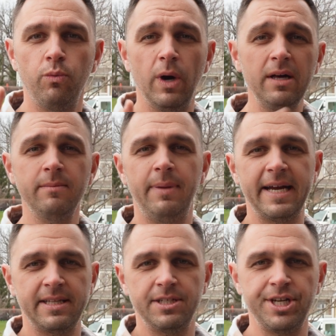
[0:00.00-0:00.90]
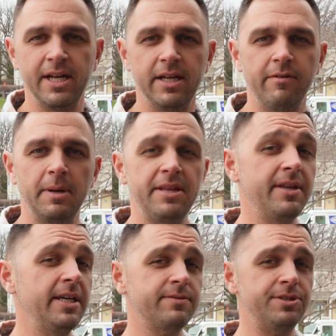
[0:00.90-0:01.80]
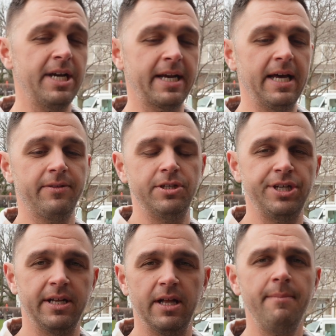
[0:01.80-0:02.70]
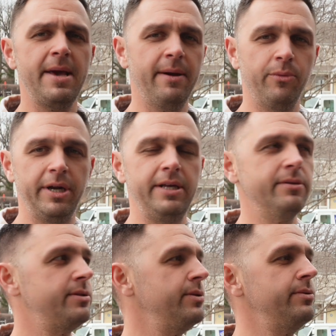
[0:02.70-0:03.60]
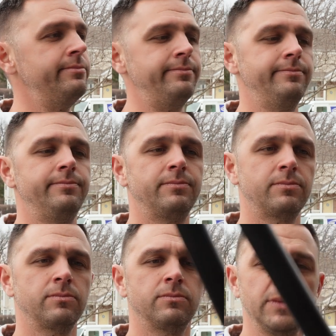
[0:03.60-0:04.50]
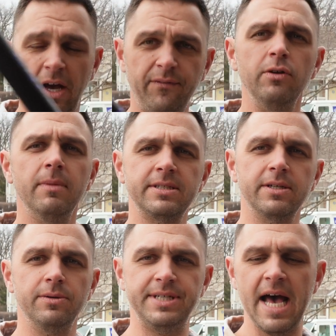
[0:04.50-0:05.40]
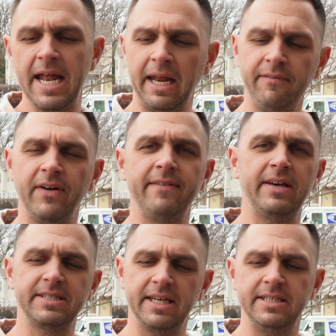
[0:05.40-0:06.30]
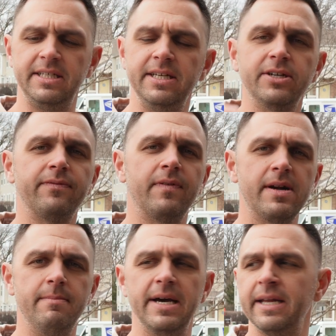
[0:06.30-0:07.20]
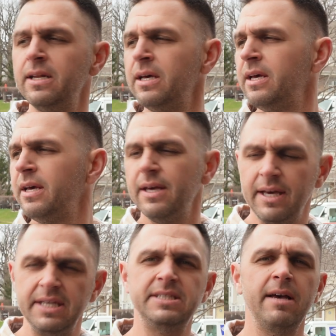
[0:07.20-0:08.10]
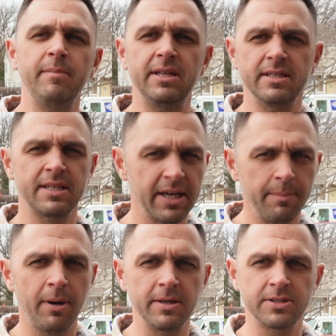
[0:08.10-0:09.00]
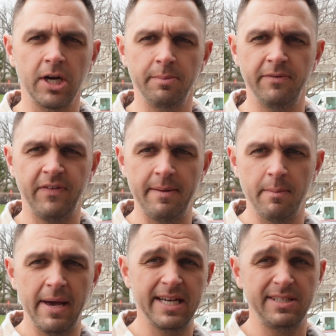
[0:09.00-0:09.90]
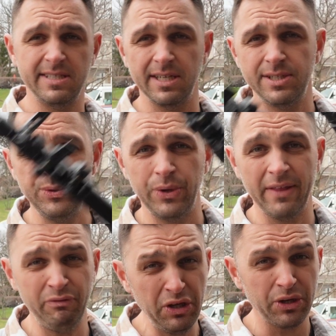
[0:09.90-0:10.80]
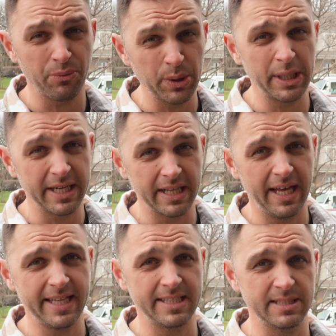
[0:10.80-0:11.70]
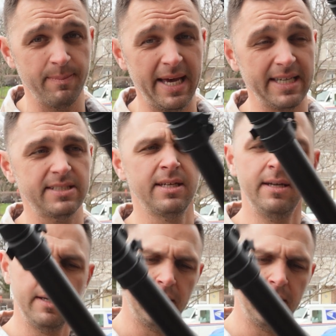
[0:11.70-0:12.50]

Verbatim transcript: Welcome back to the channel, everybody. Thanks for checking out the channel. I'm Ham Radio Dude. A few months ago, Don N5SKT, a good friend of mine, he sent me this Gigaparts carbon fiber mast. He said, dude, I think you're really going to like this mast.